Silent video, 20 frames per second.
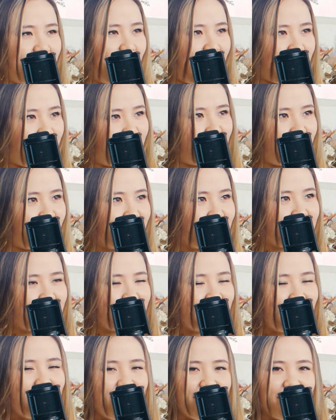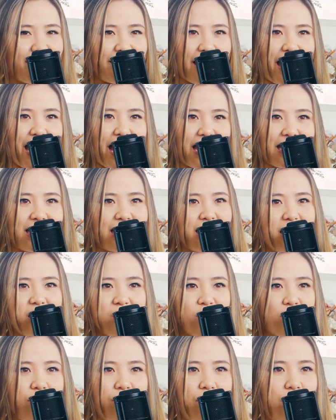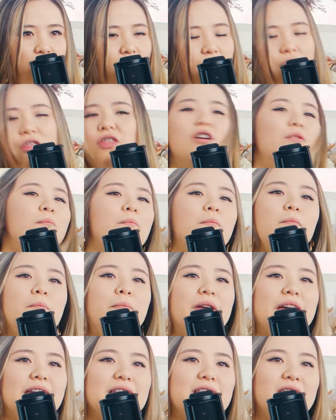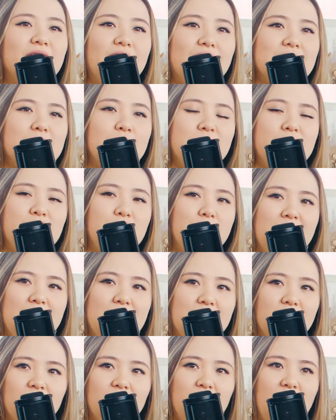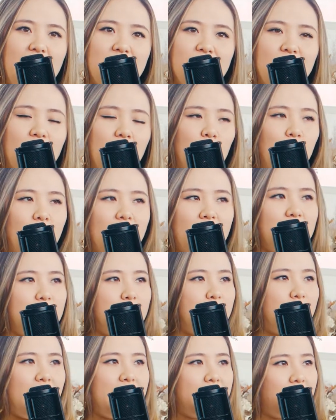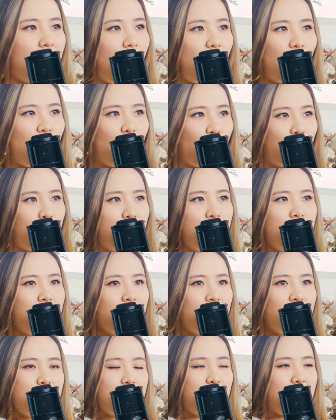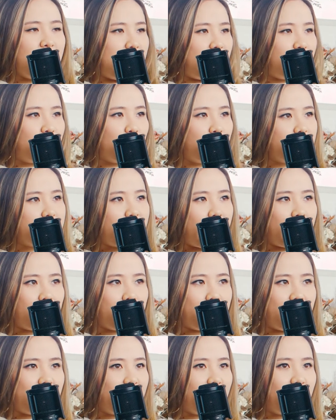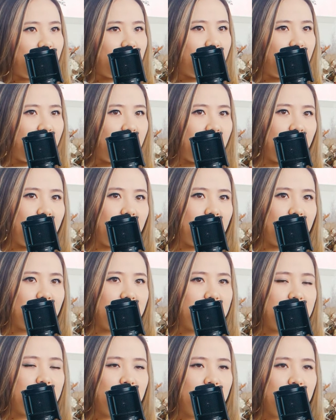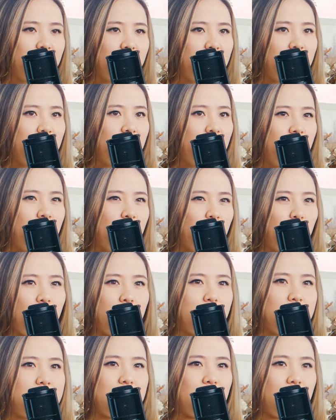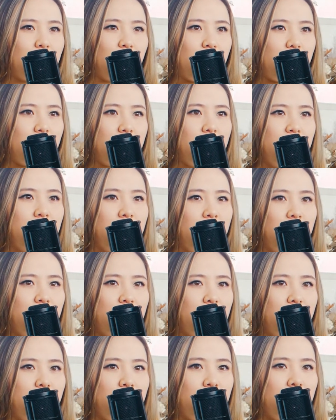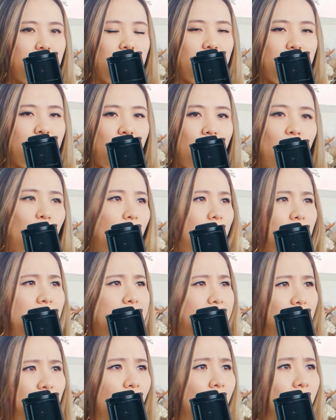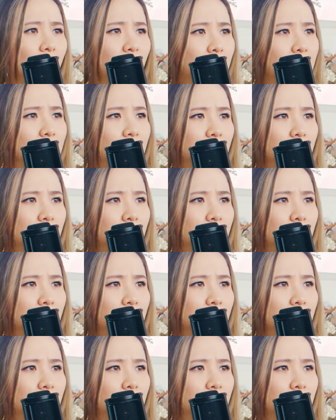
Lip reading: vendors, that the biggest investments you make in your life are what? Buying a home, planning for retirement, and what was the other one? Oh, like a car.